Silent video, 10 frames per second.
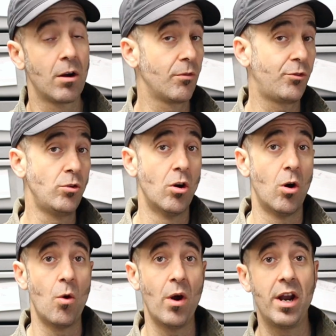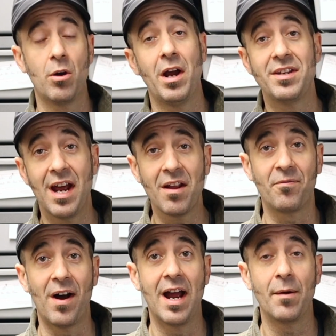or if you know a way to
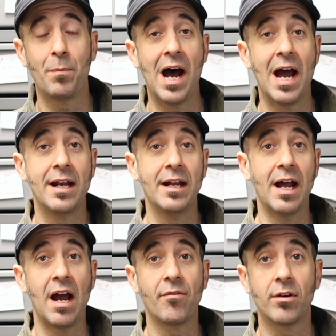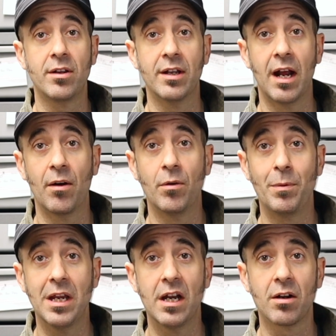identify a pied in ivory, then I would
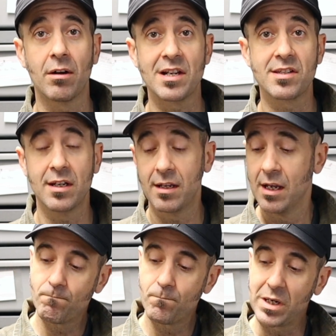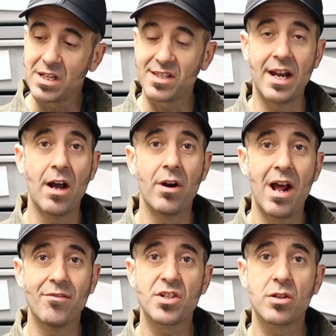be interested, because then I would
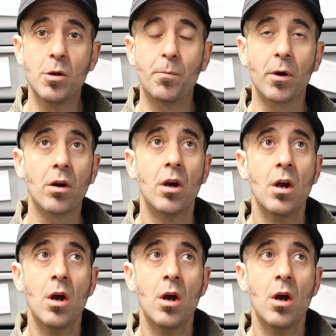have a super.